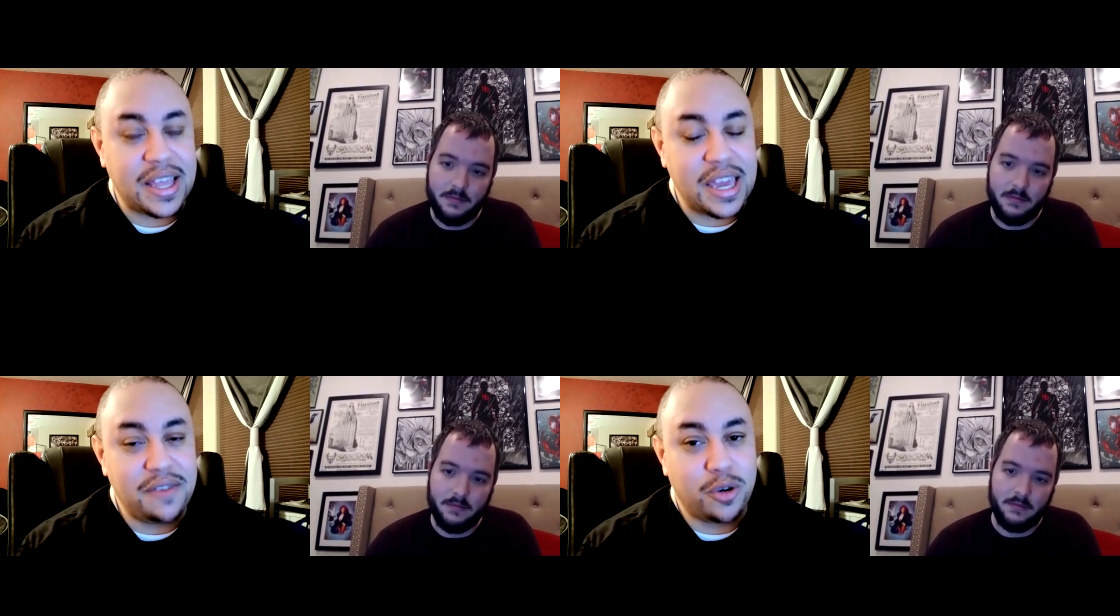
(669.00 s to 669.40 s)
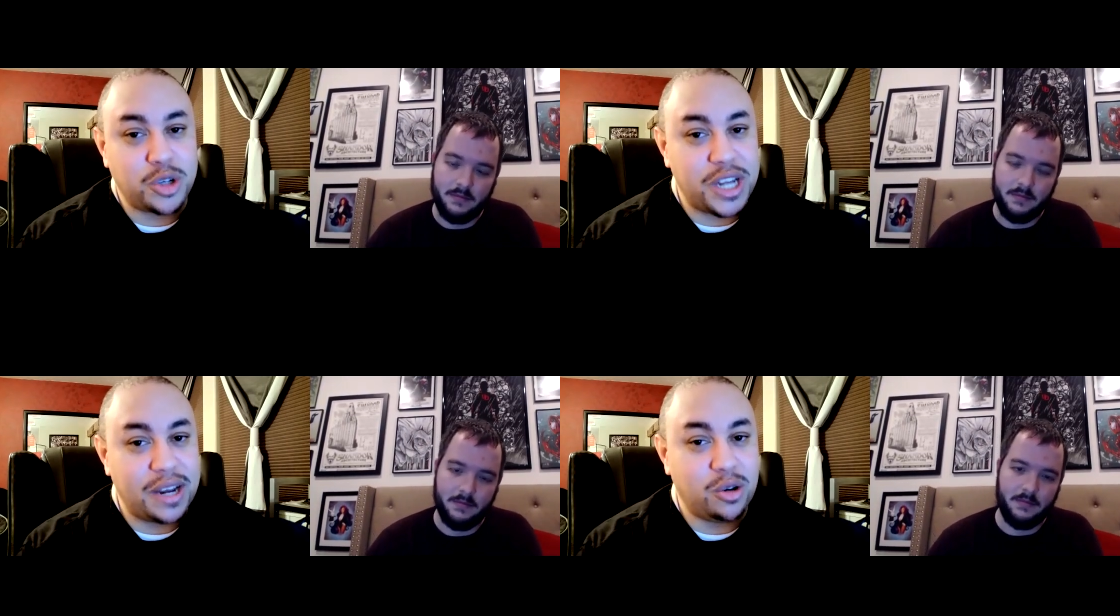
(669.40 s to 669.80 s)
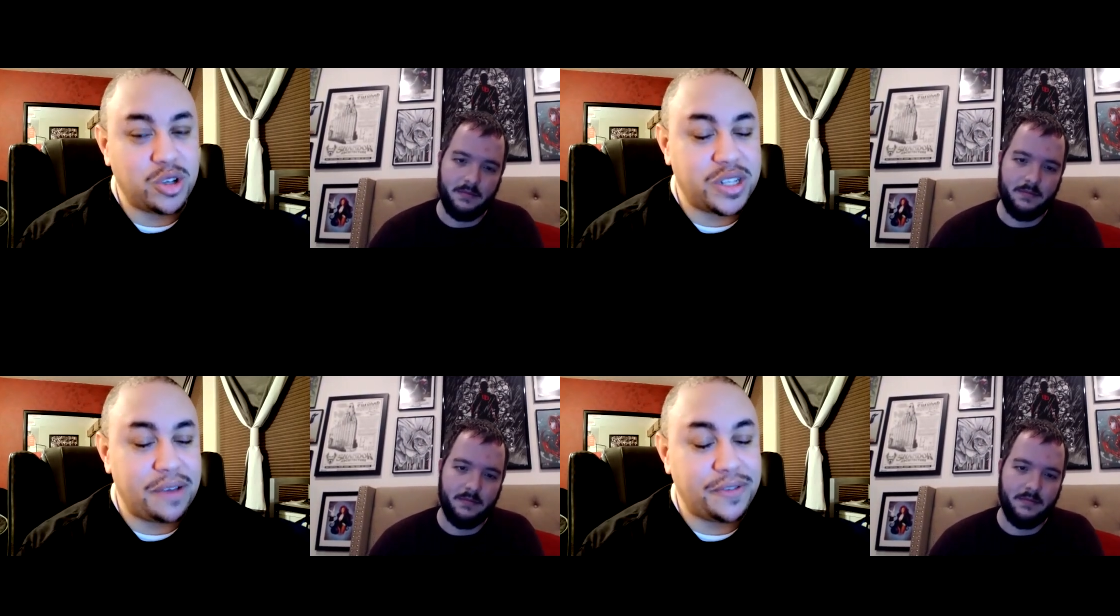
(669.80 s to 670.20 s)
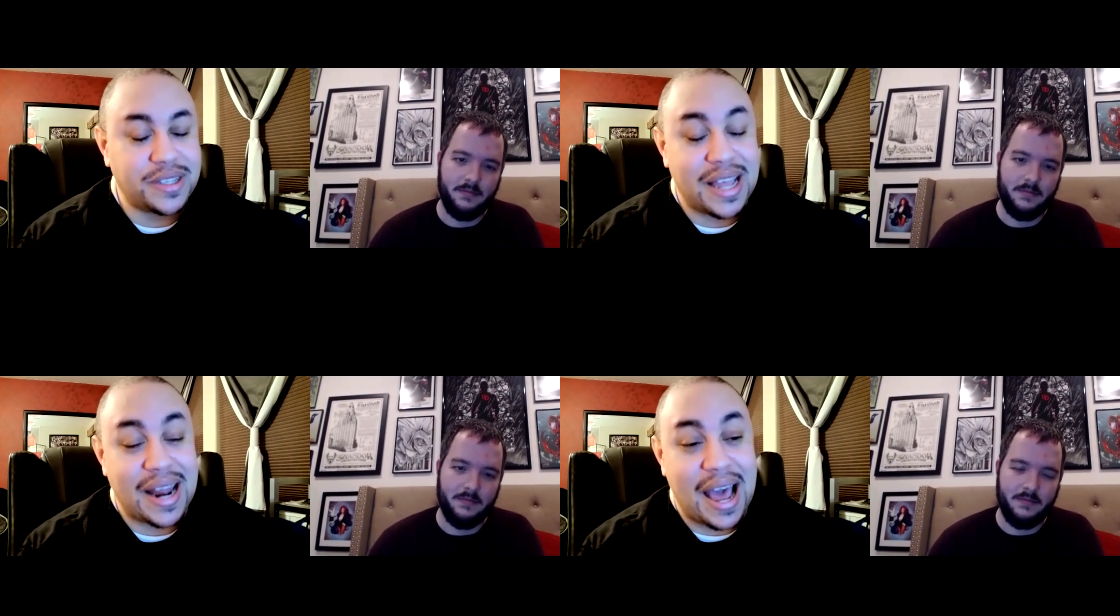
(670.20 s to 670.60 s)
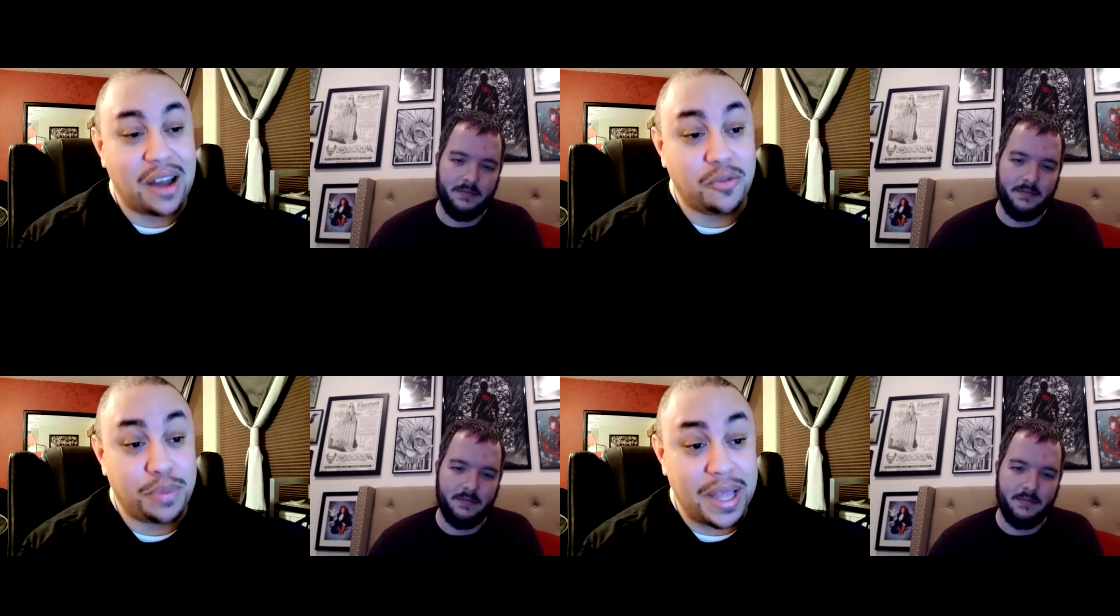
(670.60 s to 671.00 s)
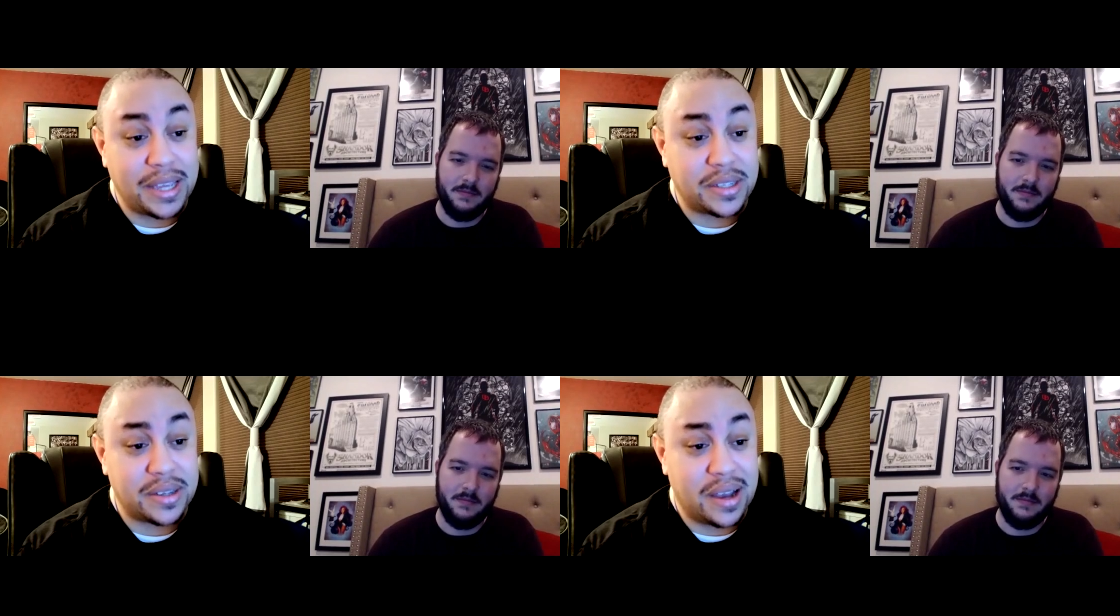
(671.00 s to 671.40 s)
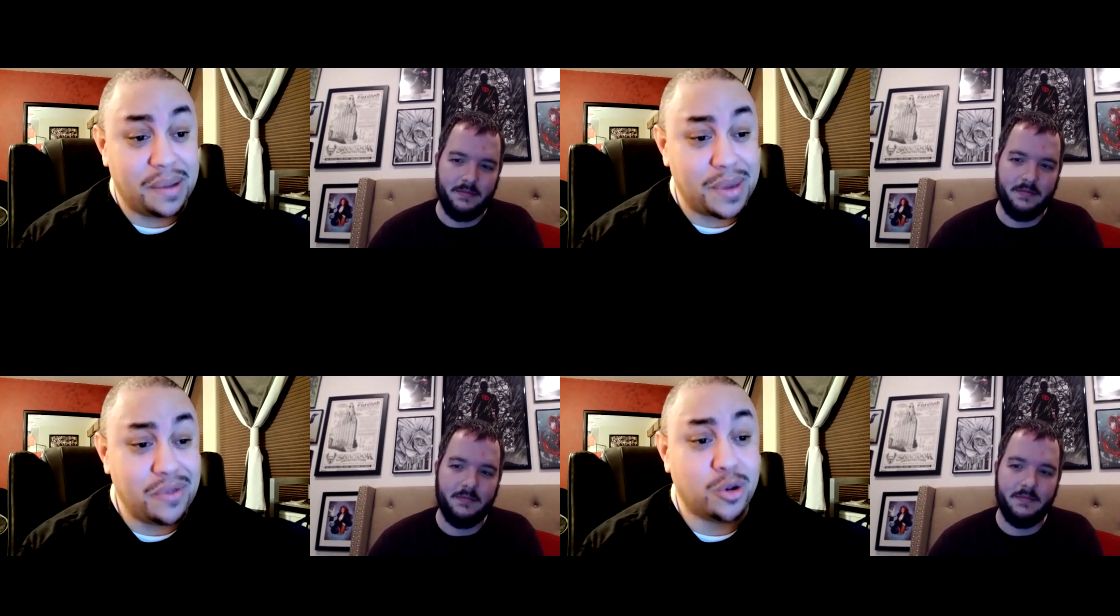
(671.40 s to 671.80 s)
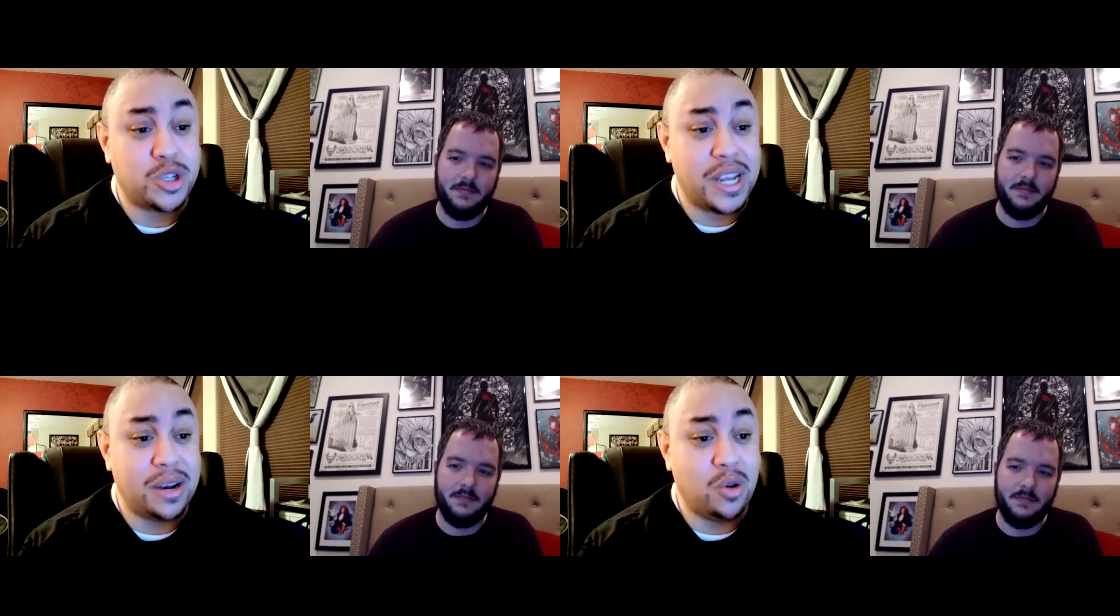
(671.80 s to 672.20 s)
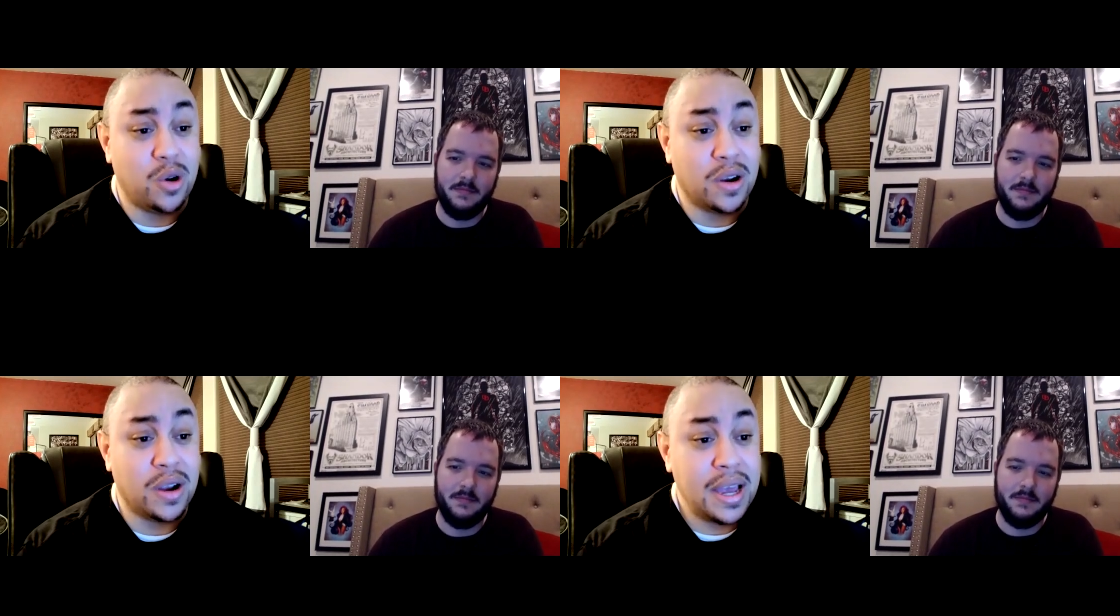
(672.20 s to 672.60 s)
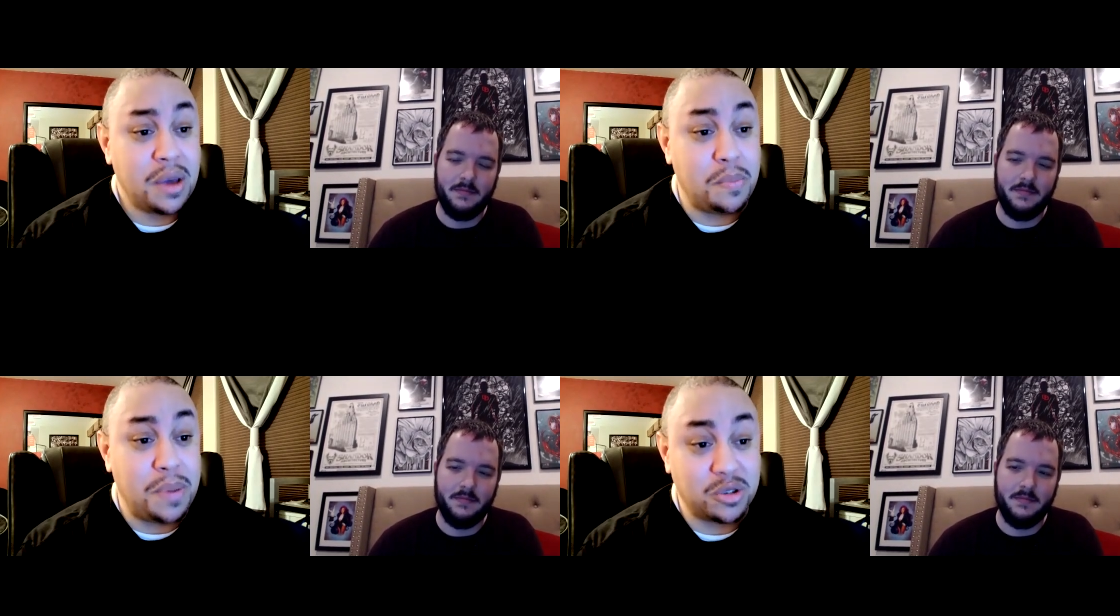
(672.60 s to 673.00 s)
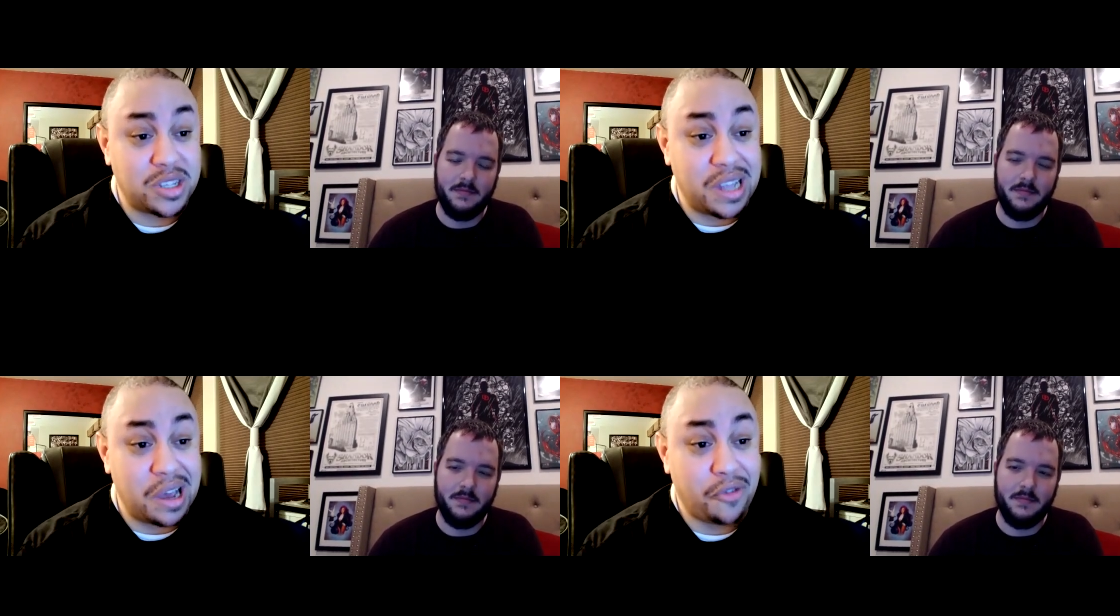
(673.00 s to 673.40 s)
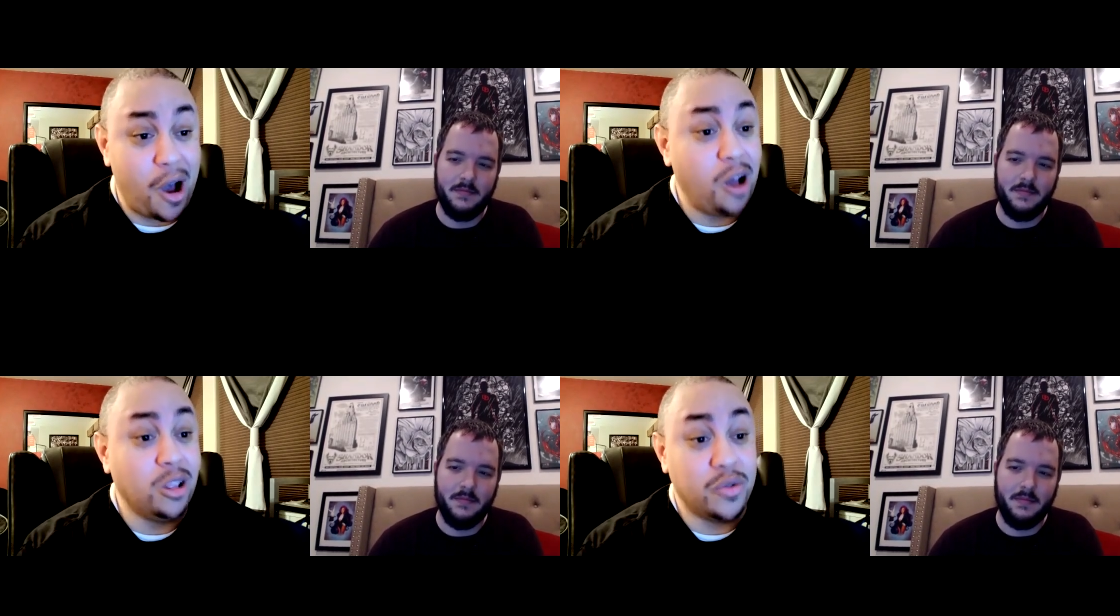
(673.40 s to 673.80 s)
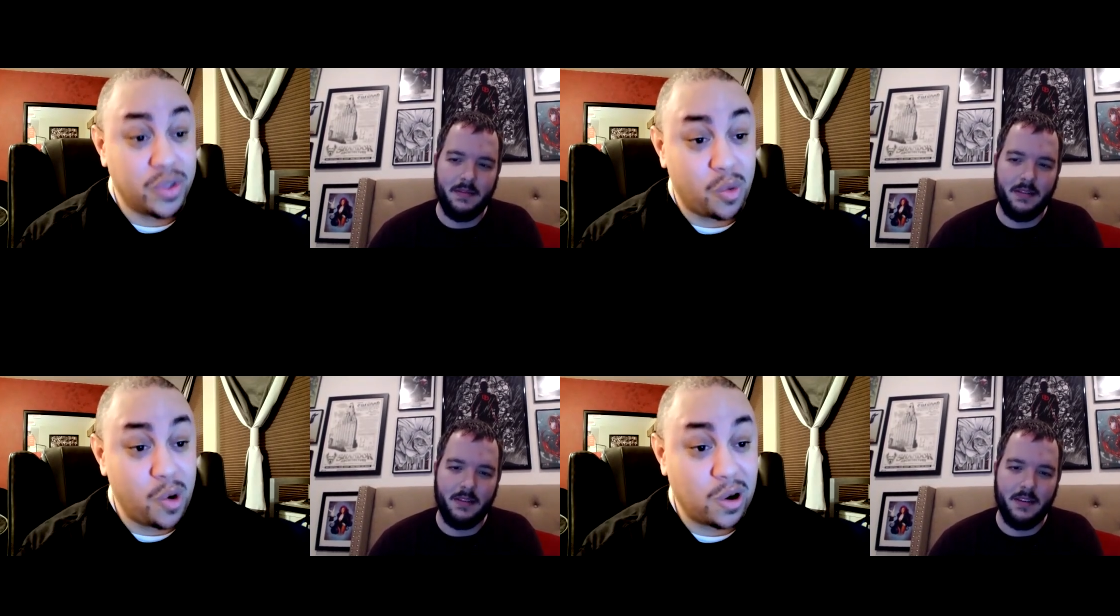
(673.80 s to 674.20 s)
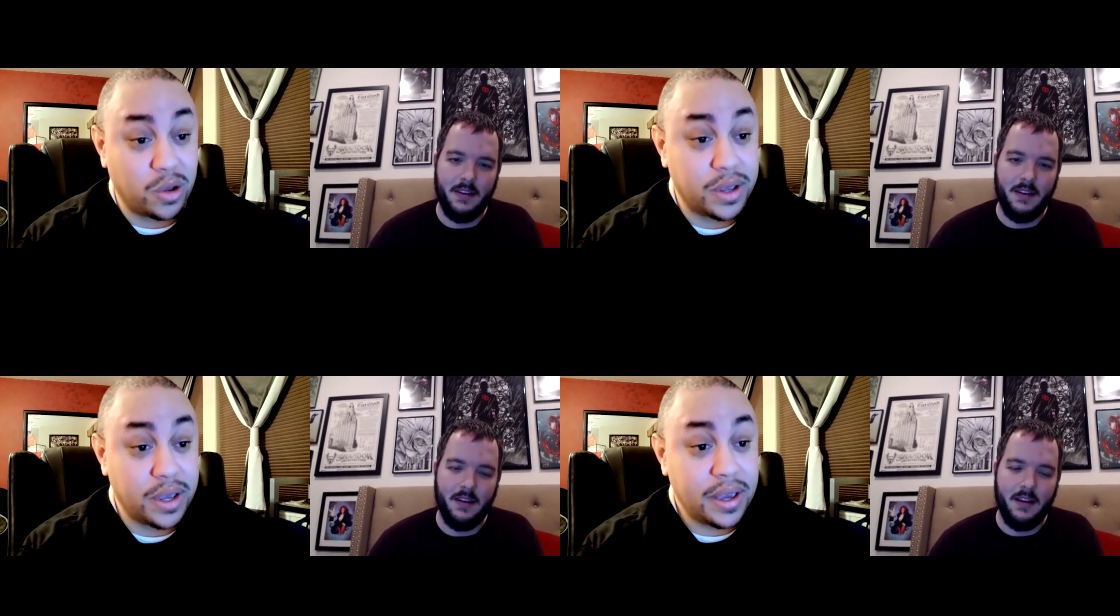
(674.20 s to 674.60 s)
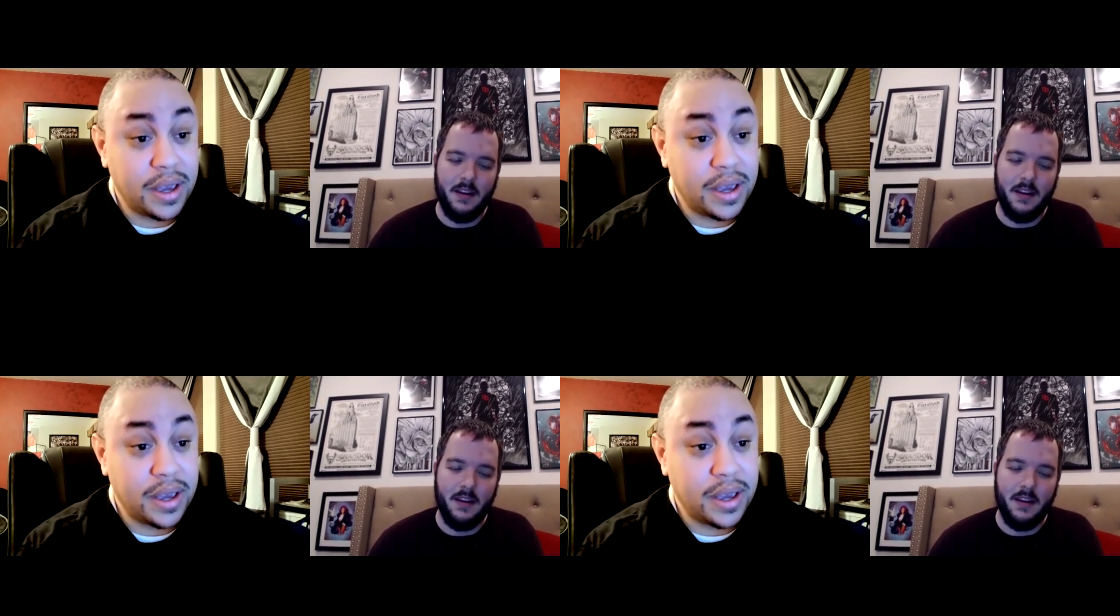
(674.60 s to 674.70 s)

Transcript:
Speaker 1: the Ivo Shandor stuff is not out of place. Ivo Shandor built stuff all over the world.